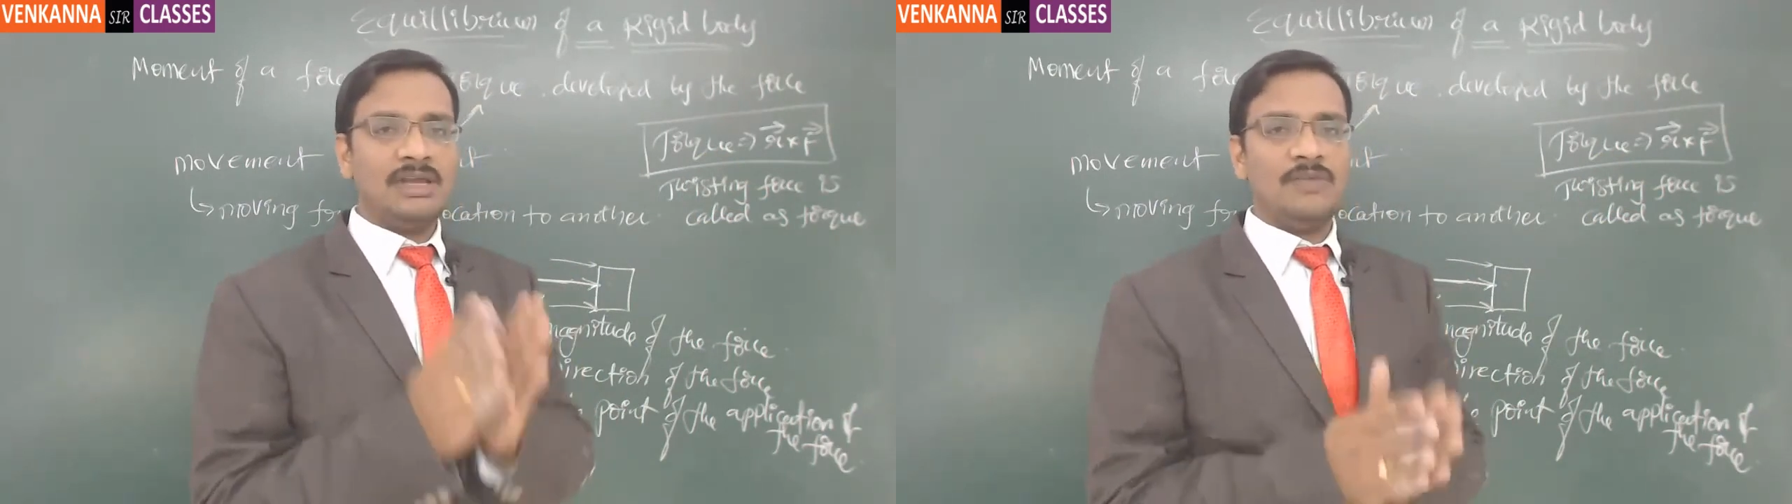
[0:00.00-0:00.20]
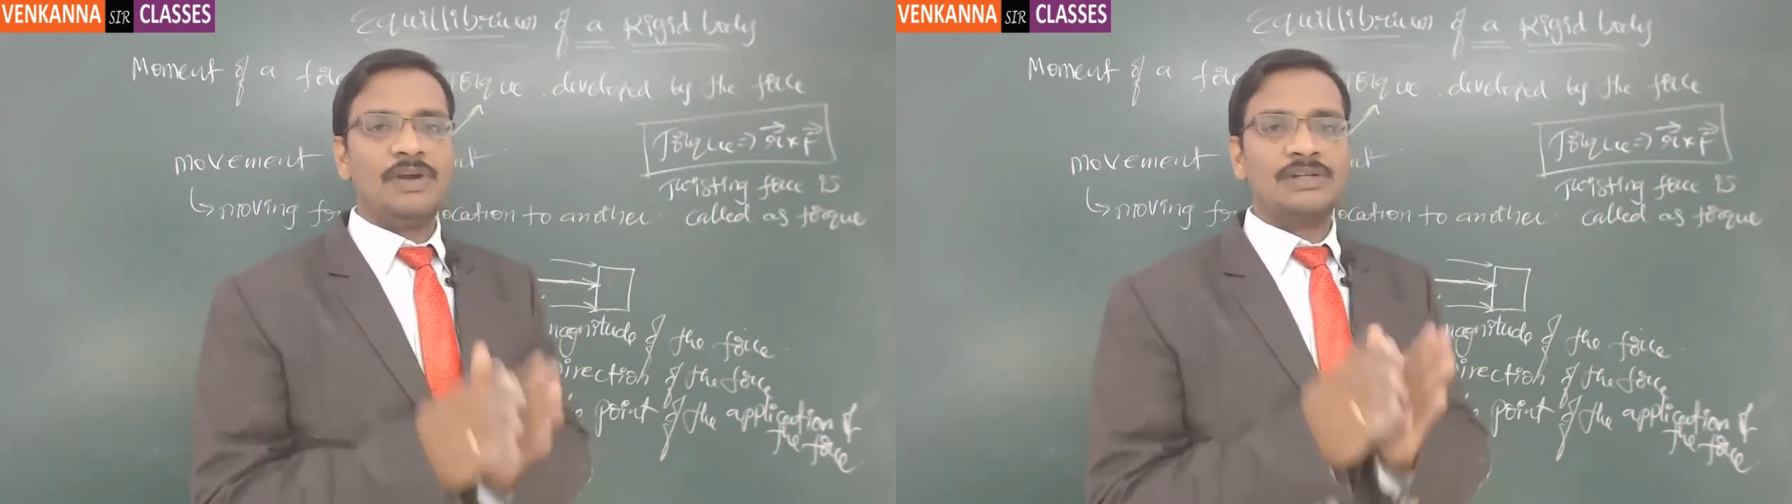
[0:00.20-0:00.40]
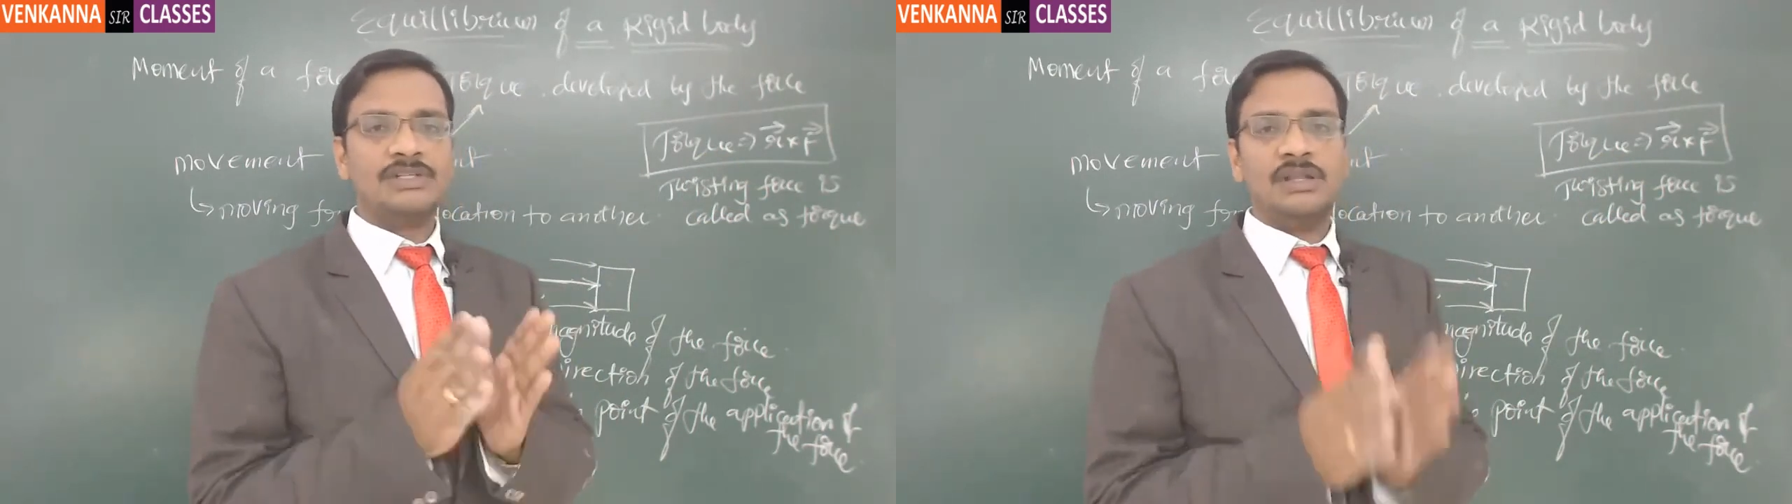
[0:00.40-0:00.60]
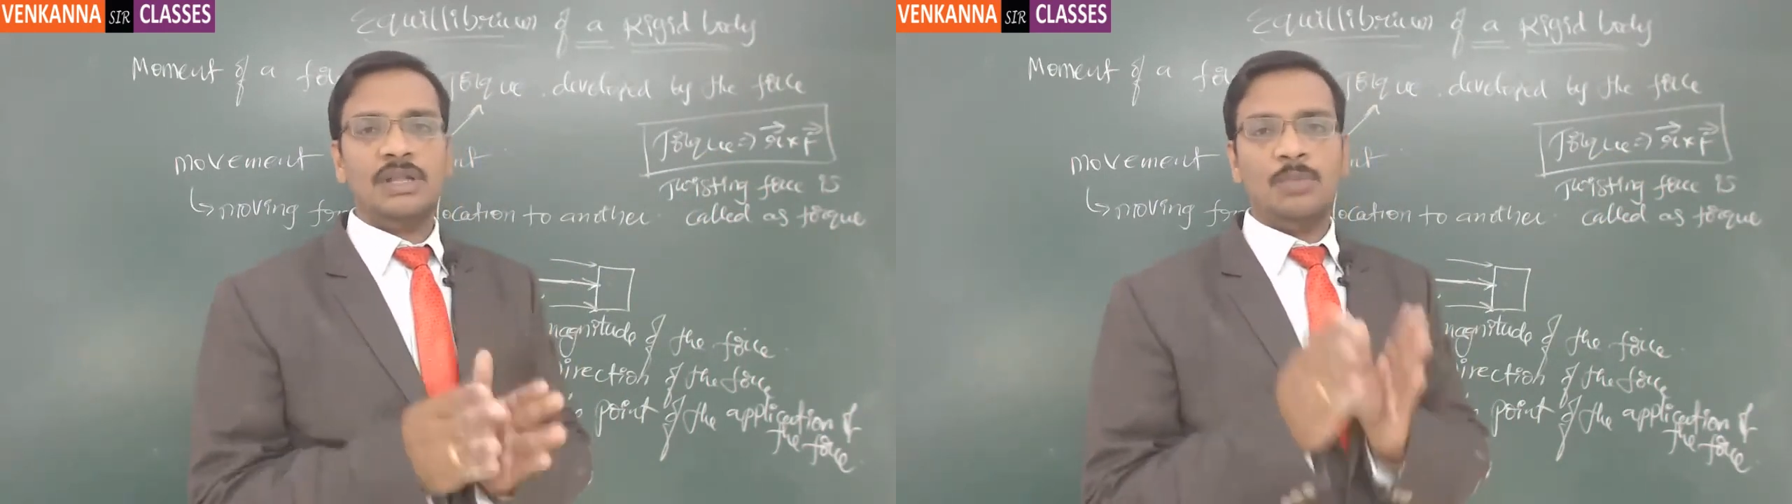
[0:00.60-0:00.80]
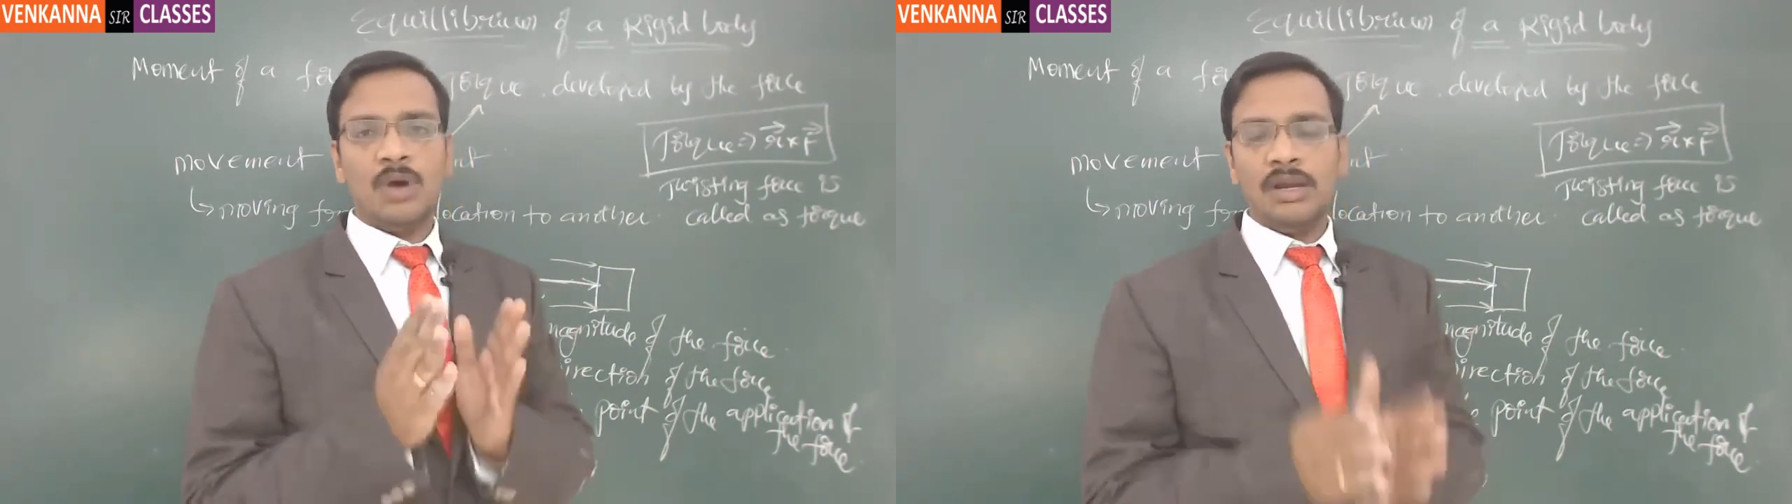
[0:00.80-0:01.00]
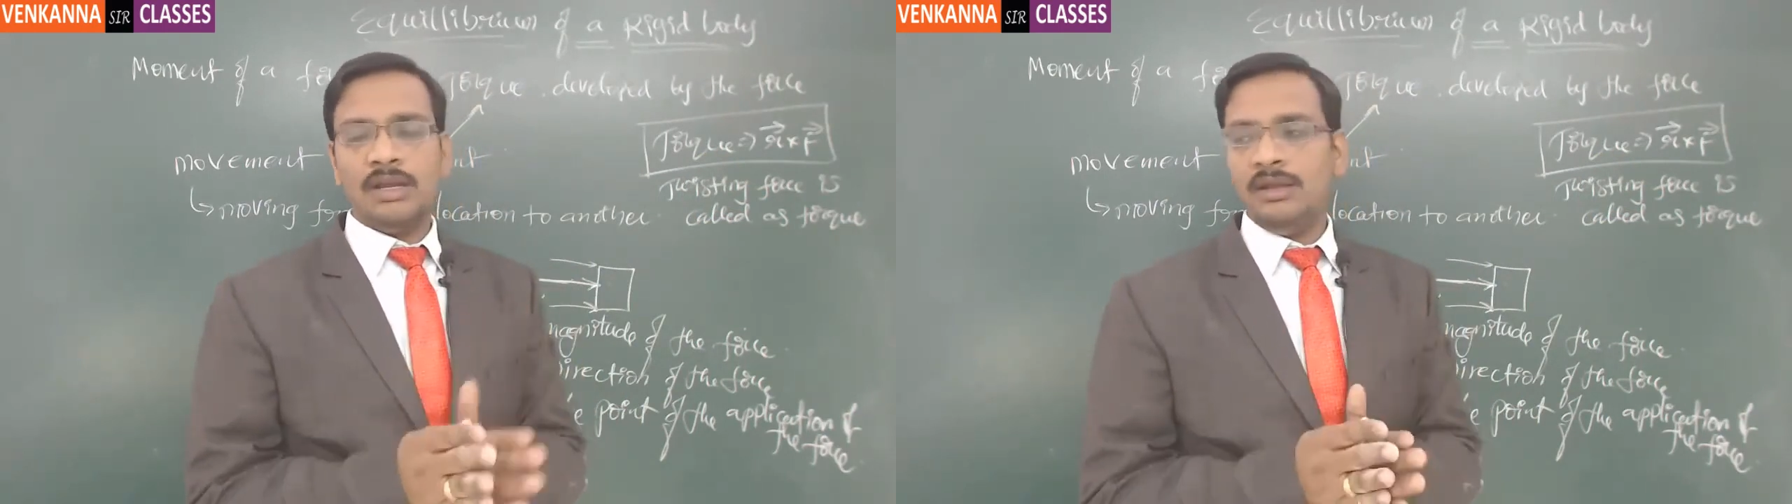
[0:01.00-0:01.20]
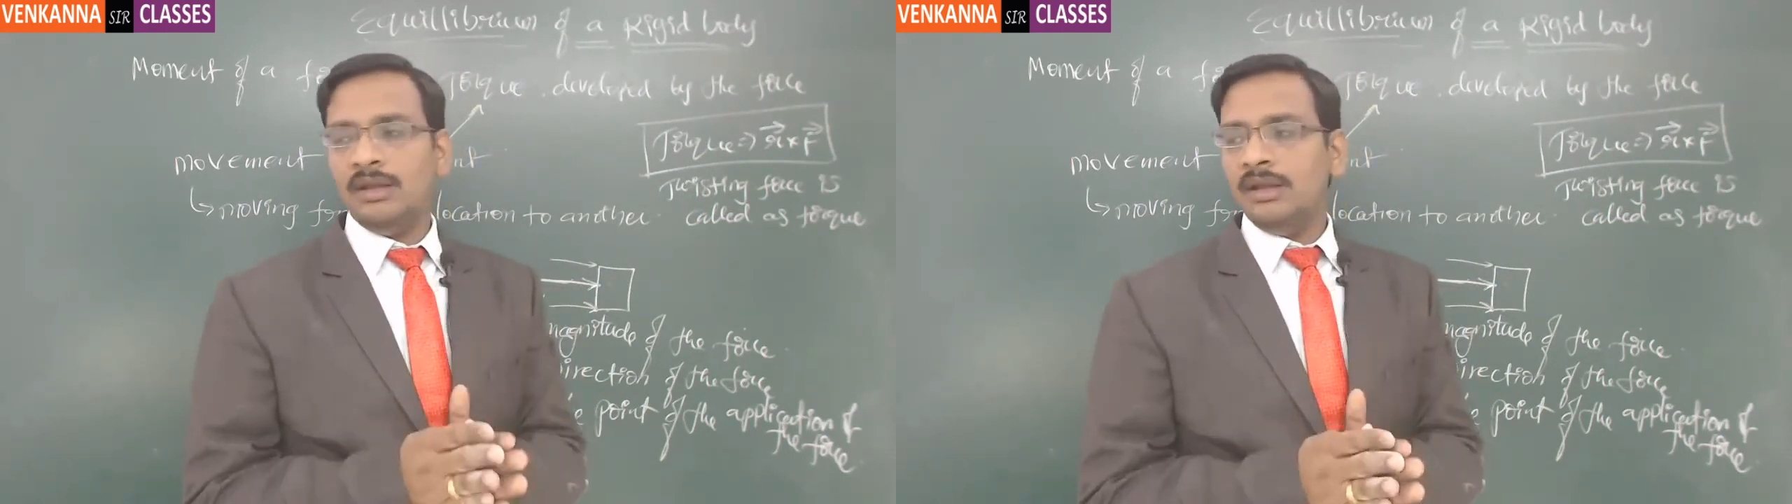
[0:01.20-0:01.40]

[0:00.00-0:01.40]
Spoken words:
effects on the body